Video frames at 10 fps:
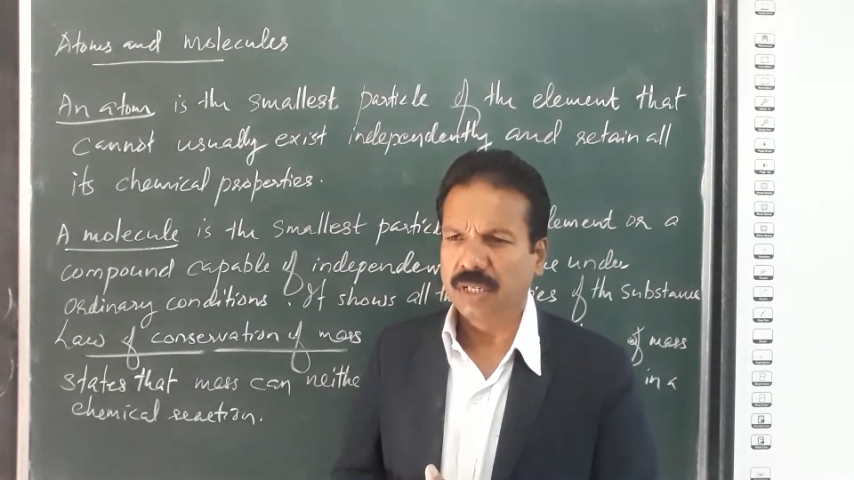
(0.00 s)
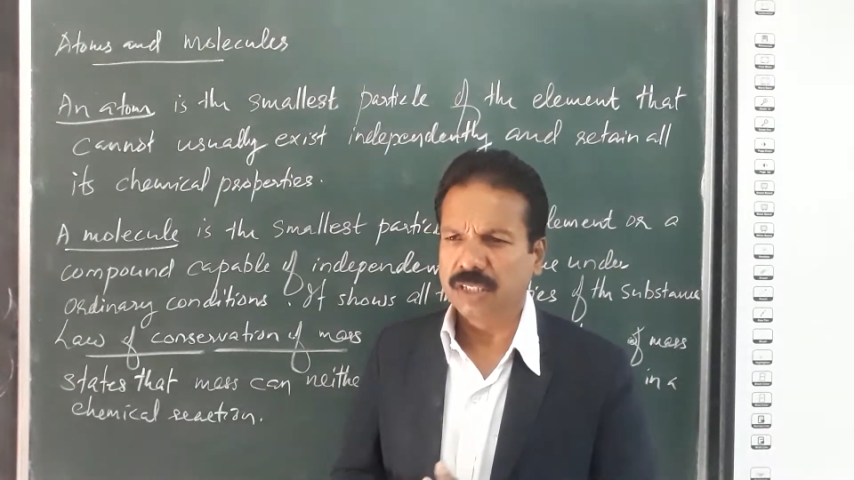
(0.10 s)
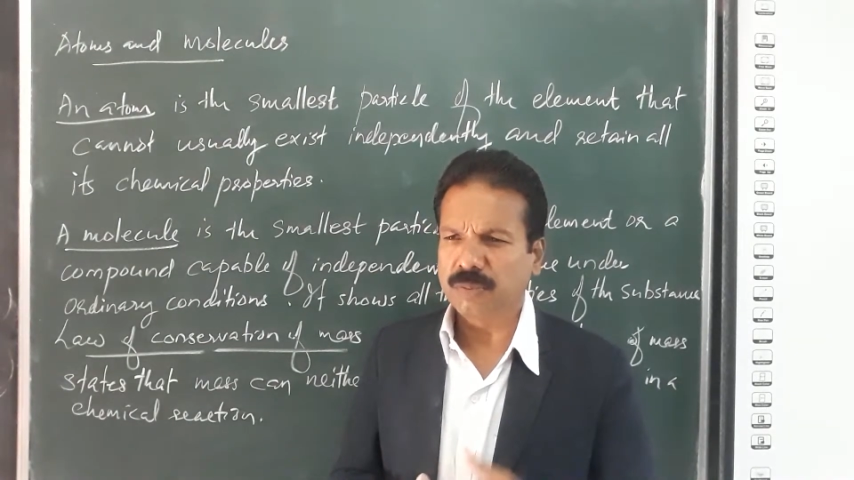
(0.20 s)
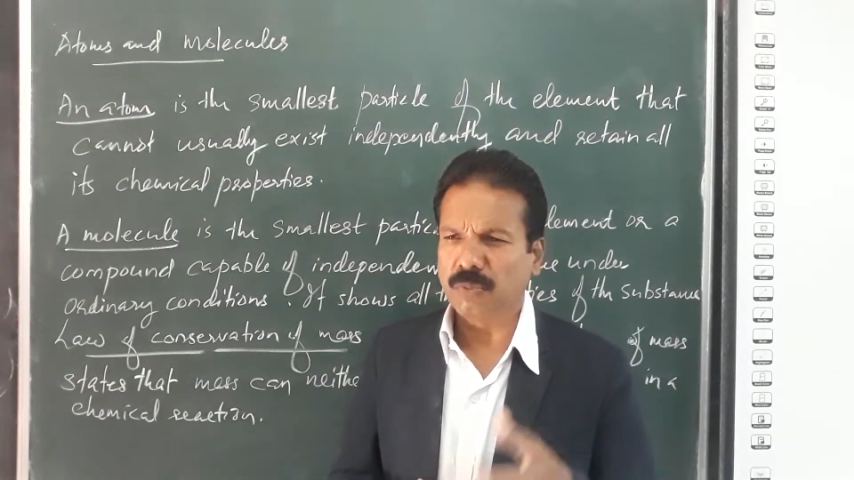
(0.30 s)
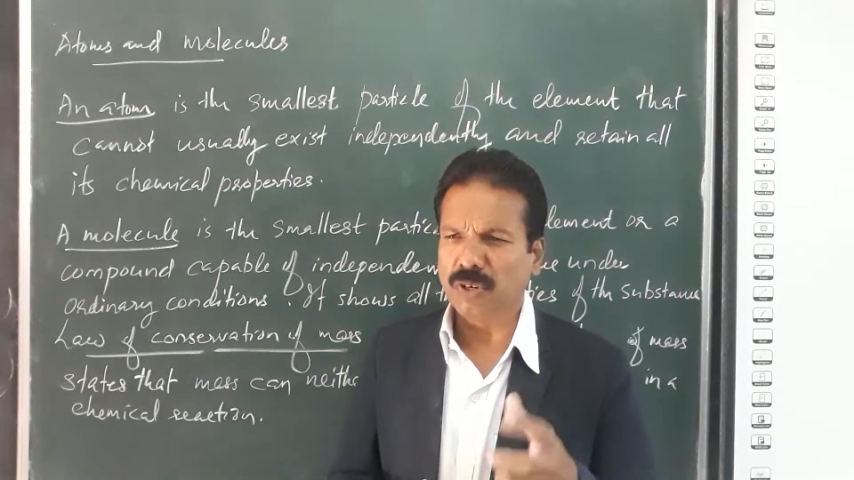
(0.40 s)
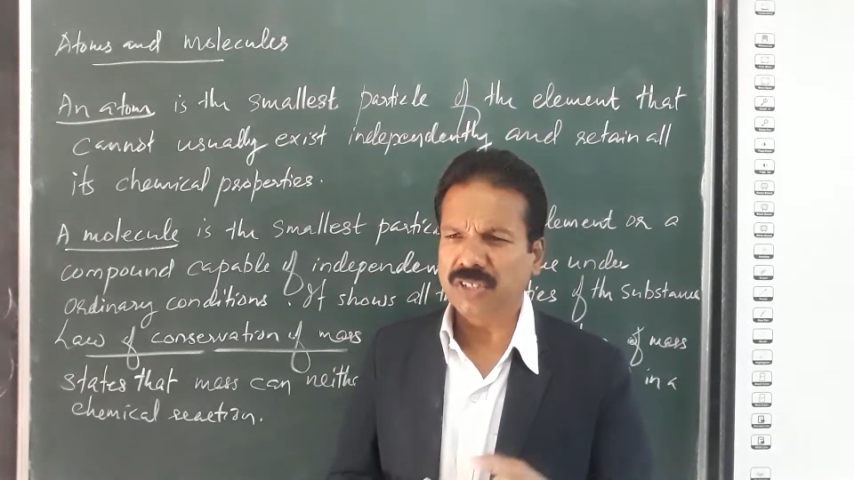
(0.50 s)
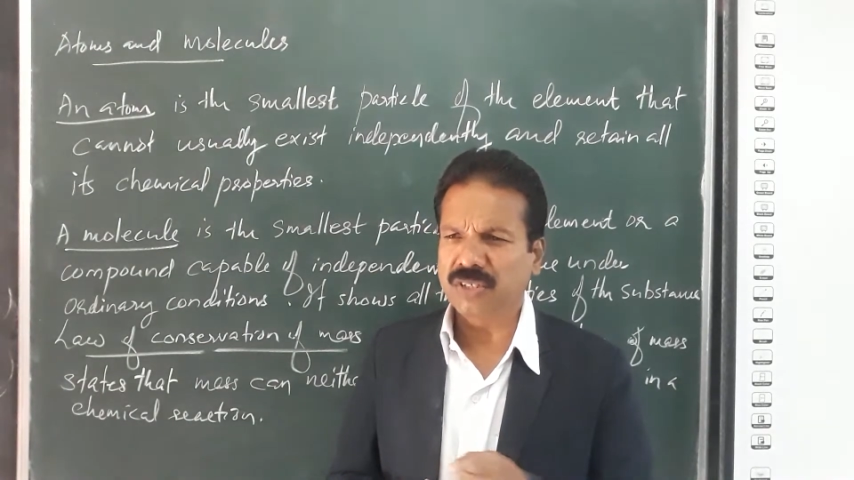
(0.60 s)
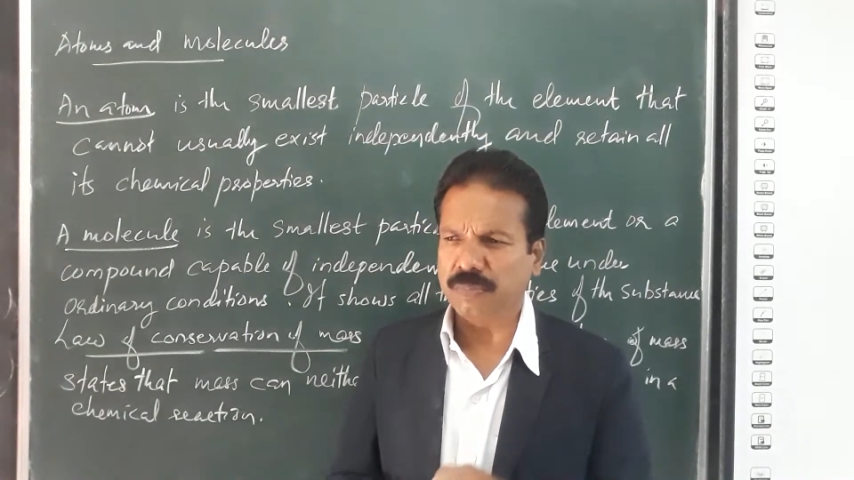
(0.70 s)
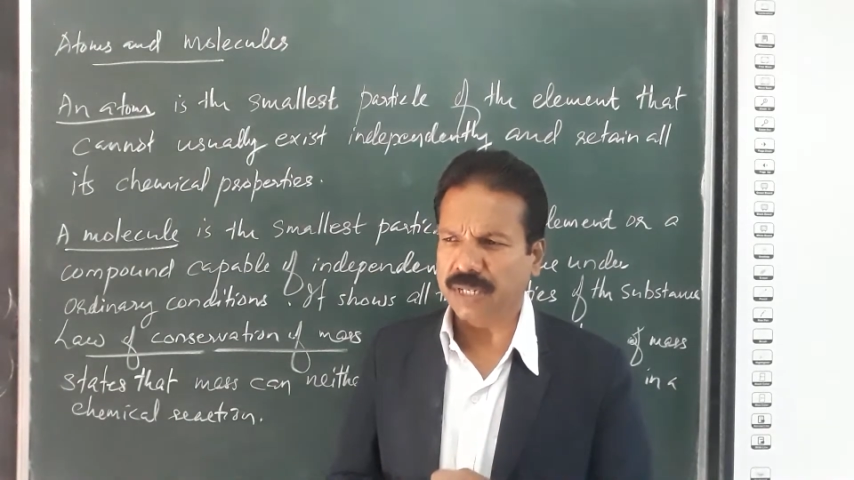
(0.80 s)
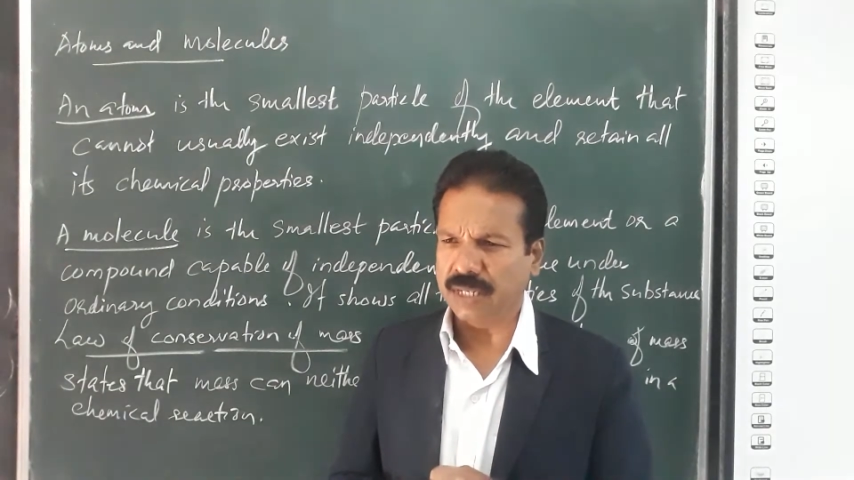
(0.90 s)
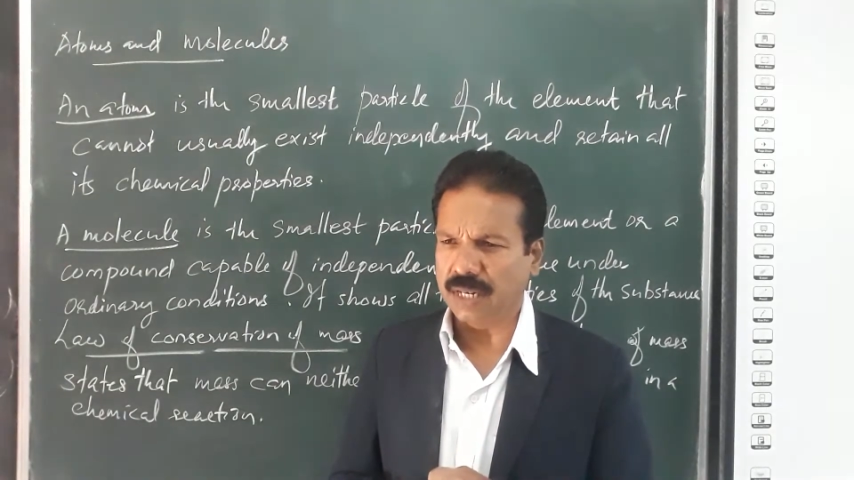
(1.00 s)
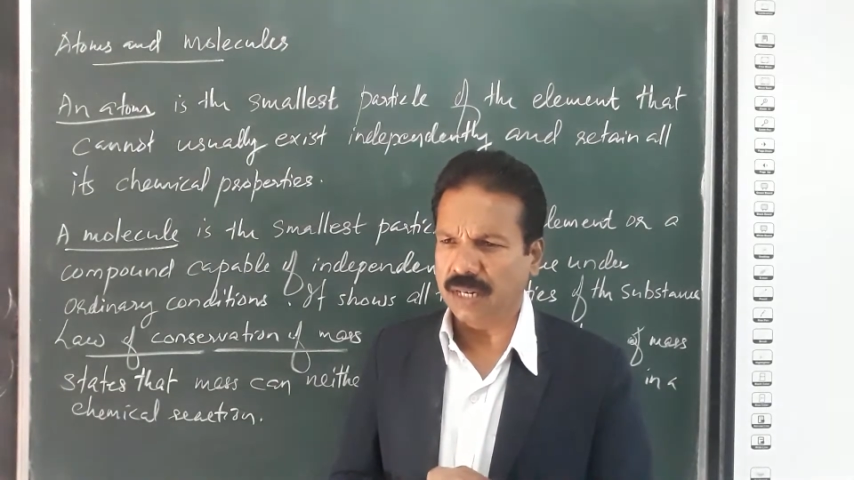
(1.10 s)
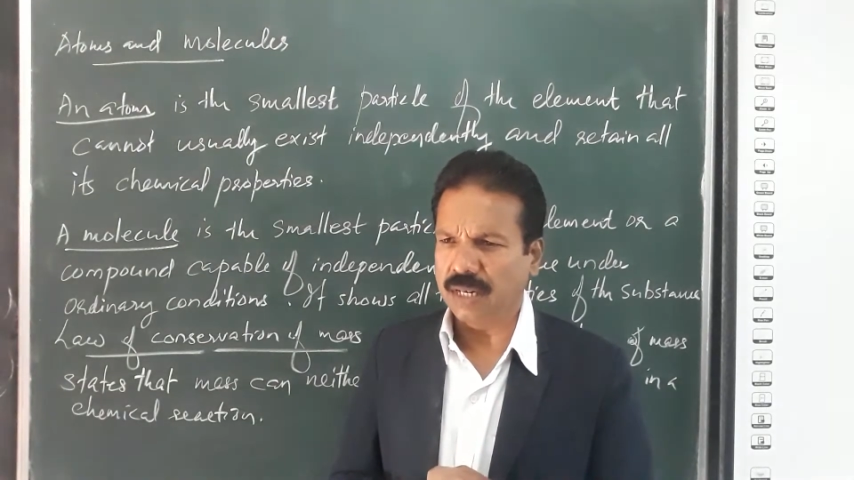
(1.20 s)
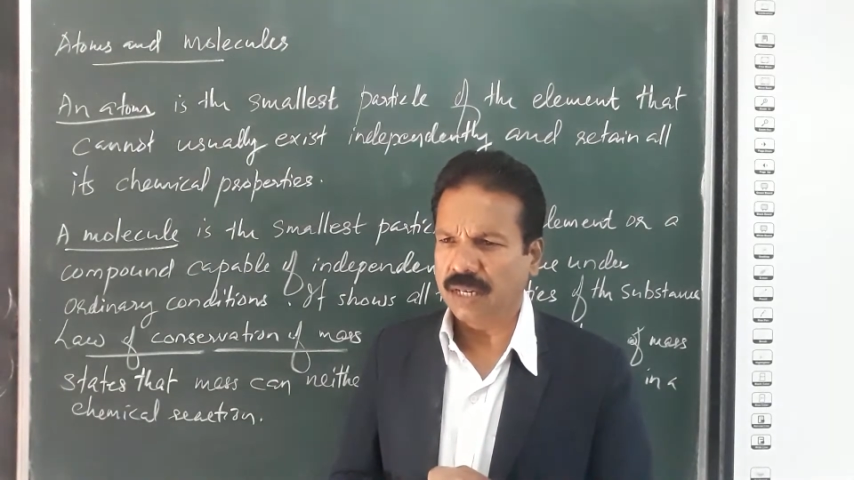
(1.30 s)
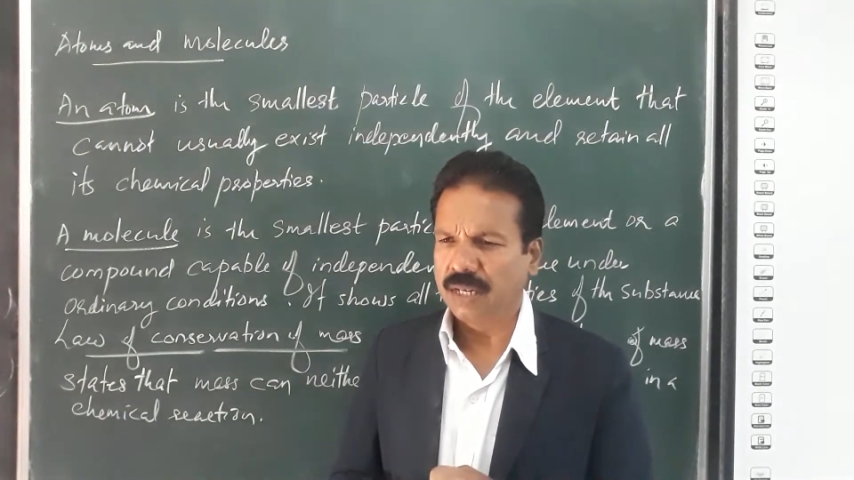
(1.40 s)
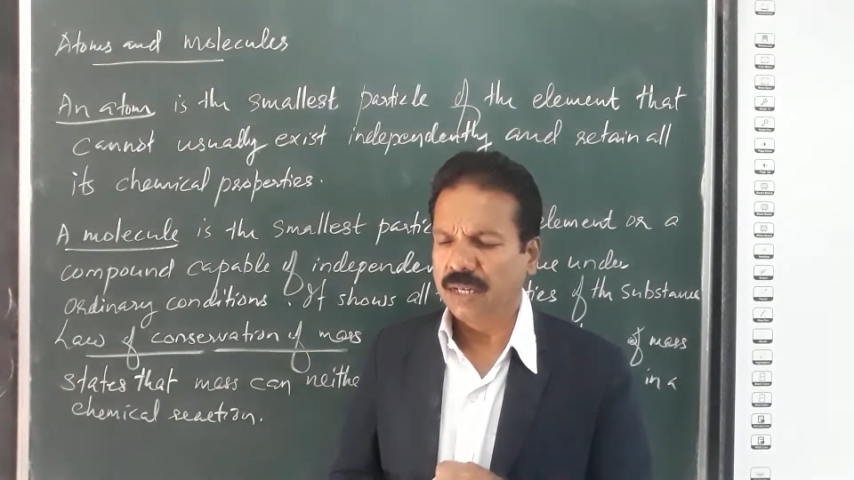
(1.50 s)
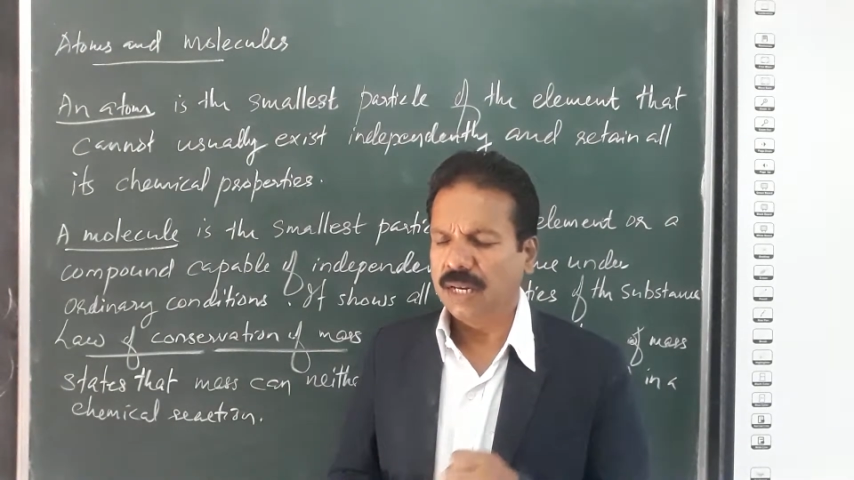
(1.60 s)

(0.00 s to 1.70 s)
Smallest particle.